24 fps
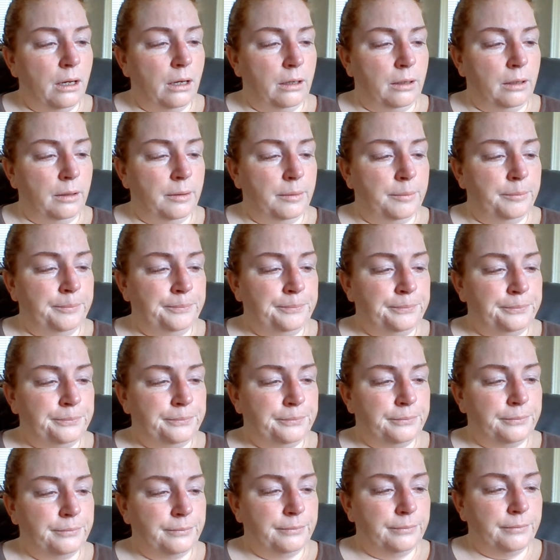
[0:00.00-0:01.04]

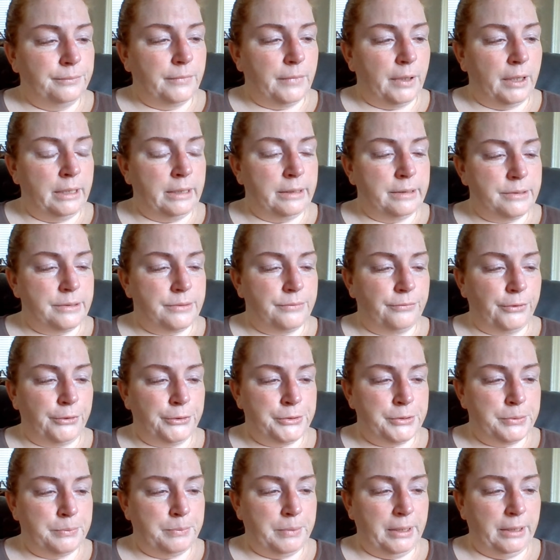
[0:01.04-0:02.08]
I think it's
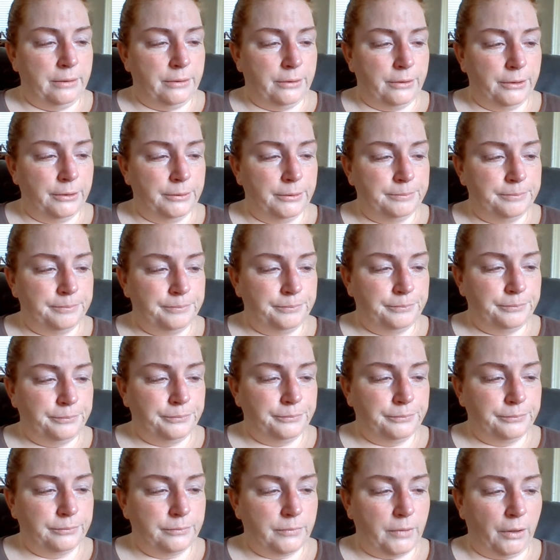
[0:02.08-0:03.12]
First Peter.
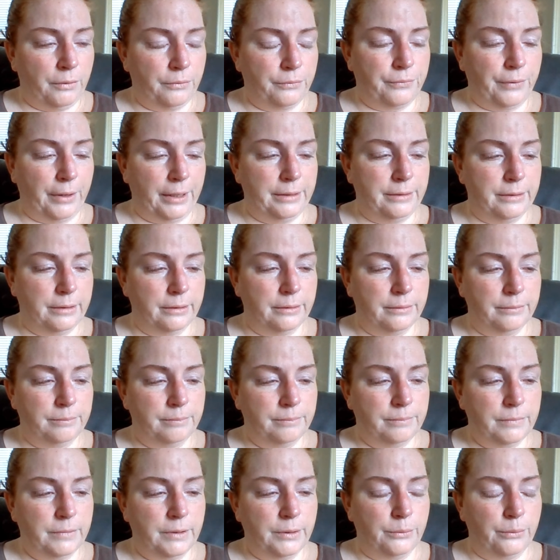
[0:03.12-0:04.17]
I'll find
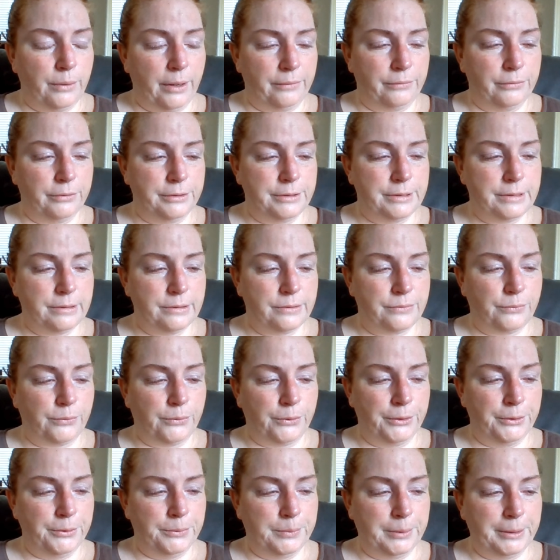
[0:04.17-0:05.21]
the references
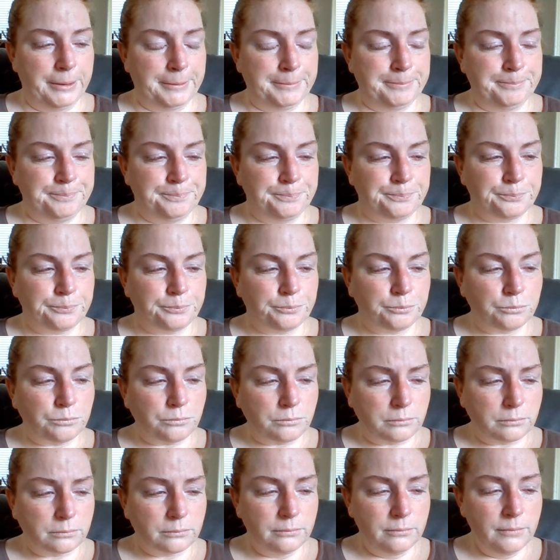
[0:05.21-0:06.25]
for you, but it
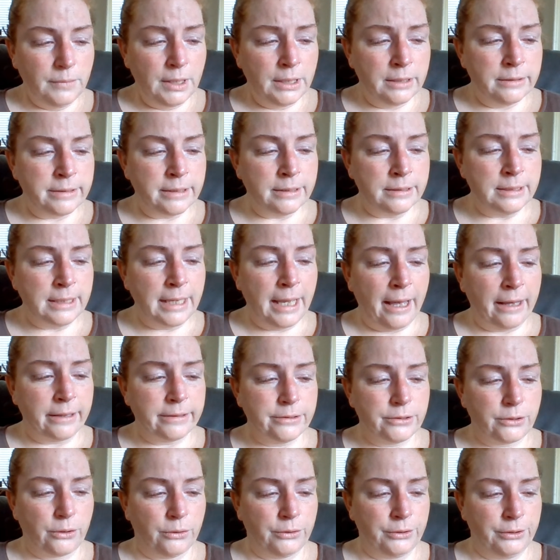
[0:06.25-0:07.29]
says,
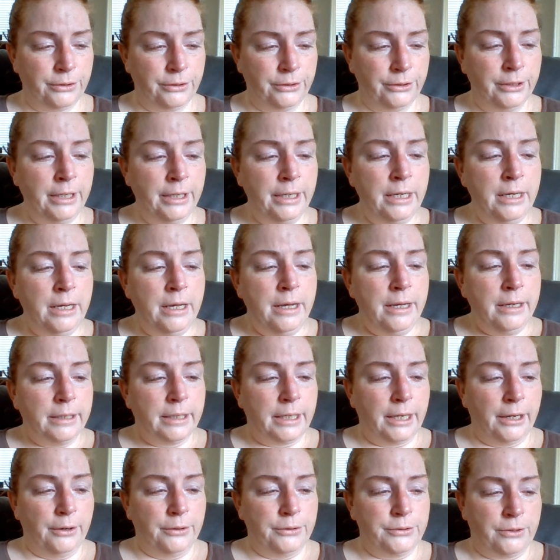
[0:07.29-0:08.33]
cast all your
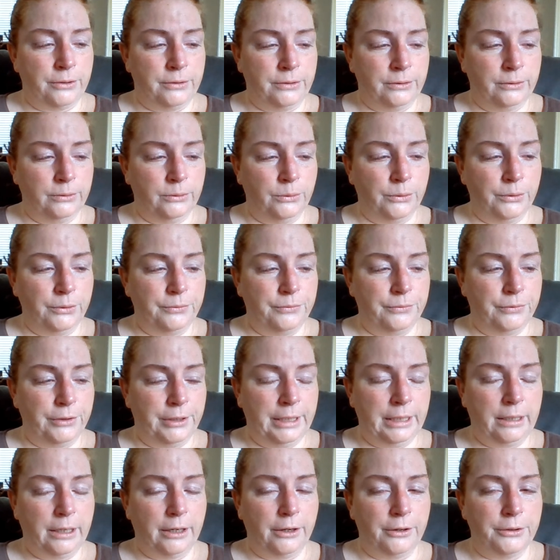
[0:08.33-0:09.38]
cares on the Lord, for
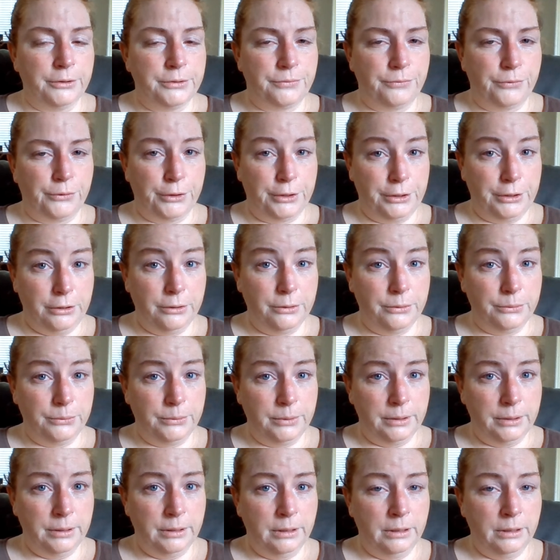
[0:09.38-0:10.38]
he cares for you.